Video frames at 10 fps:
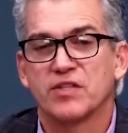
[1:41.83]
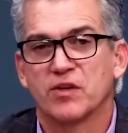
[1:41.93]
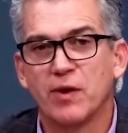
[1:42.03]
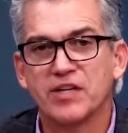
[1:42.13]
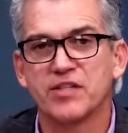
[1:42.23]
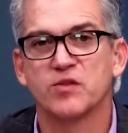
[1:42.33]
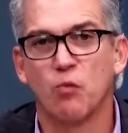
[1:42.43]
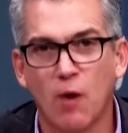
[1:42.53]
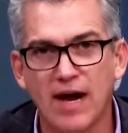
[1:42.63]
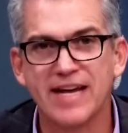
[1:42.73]
So the question is,
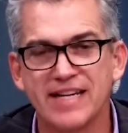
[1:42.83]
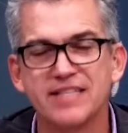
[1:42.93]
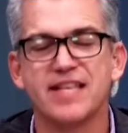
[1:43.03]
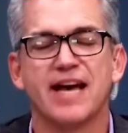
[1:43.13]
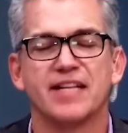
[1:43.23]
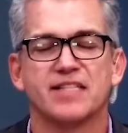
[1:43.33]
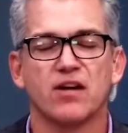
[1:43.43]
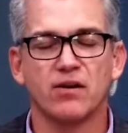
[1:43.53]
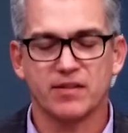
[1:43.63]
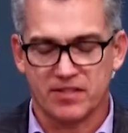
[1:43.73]
why is that? It
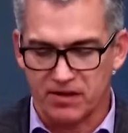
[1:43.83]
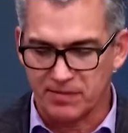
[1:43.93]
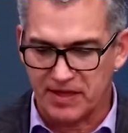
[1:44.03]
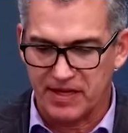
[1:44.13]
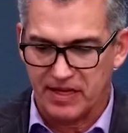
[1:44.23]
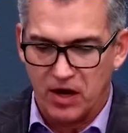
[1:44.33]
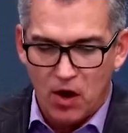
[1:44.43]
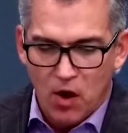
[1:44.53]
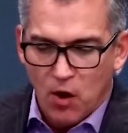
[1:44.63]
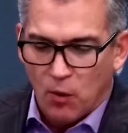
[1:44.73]
started me thinking,
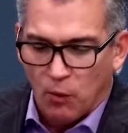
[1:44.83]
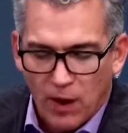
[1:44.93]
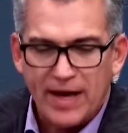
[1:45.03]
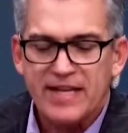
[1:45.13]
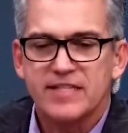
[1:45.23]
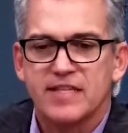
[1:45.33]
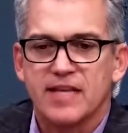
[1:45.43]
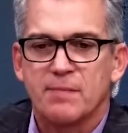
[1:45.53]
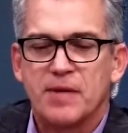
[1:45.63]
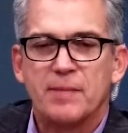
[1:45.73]
why is
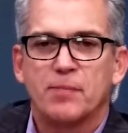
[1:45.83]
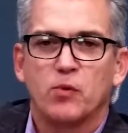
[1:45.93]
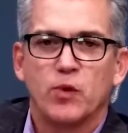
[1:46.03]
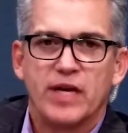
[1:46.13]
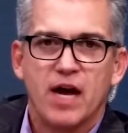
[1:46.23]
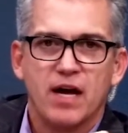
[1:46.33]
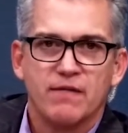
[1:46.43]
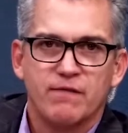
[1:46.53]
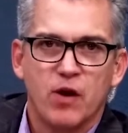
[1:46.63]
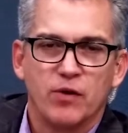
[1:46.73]
it that people would
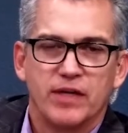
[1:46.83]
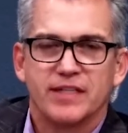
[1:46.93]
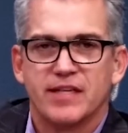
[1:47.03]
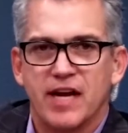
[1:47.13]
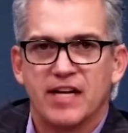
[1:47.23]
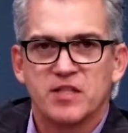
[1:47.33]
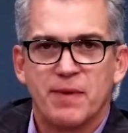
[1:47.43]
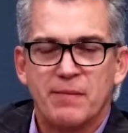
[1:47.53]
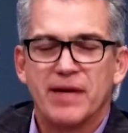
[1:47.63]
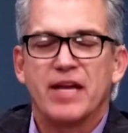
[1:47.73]
not vote to not
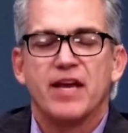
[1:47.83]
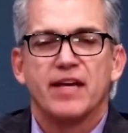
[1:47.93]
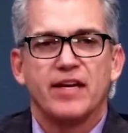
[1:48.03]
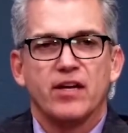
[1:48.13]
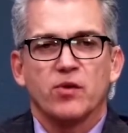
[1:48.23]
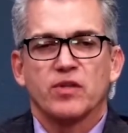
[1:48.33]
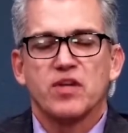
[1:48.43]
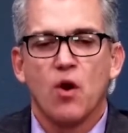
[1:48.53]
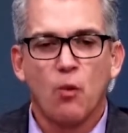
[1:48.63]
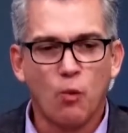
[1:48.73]
spend money? In other
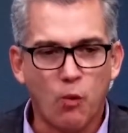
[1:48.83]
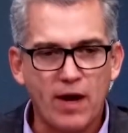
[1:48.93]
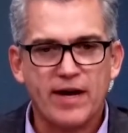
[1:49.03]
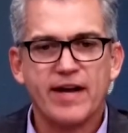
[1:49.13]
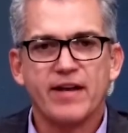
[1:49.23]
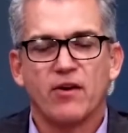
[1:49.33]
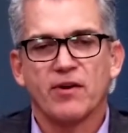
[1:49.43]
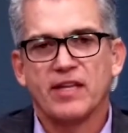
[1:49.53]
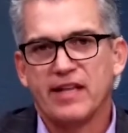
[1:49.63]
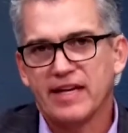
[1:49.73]
words, why
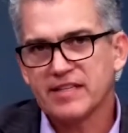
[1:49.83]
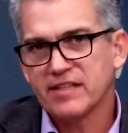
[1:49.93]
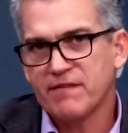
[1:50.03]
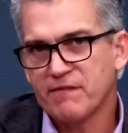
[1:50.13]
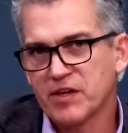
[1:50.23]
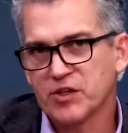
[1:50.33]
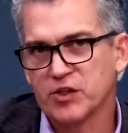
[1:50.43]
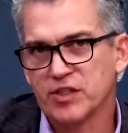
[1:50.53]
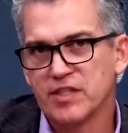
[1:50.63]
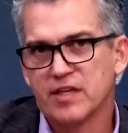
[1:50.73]
are elected
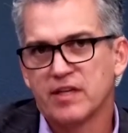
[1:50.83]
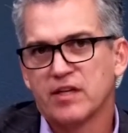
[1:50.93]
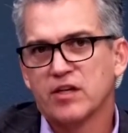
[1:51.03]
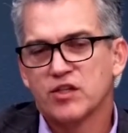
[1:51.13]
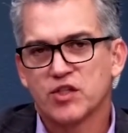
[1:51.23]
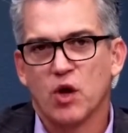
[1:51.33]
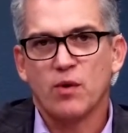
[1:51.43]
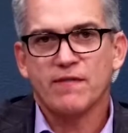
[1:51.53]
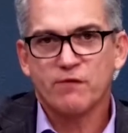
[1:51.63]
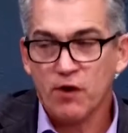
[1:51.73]
officials
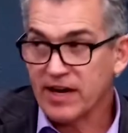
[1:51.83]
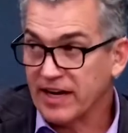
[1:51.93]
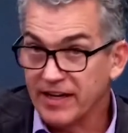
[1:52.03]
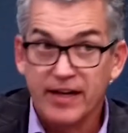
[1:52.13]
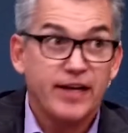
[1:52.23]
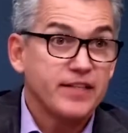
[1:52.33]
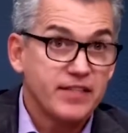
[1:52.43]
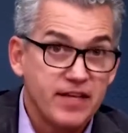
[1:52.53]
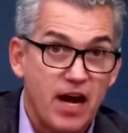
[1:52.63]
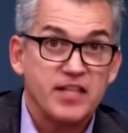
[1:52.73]
so afraid
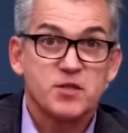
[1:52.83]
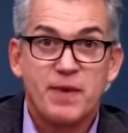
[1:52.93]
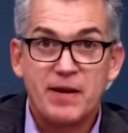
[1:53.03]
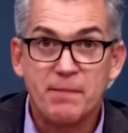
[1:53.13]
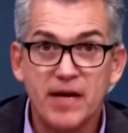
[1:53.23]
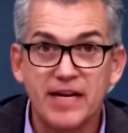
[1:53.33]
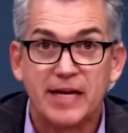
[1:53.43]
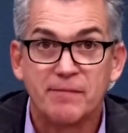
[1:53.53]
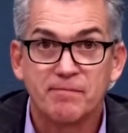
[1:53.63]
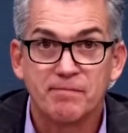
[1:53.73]
to not spend
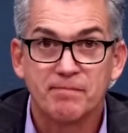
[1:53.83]
money?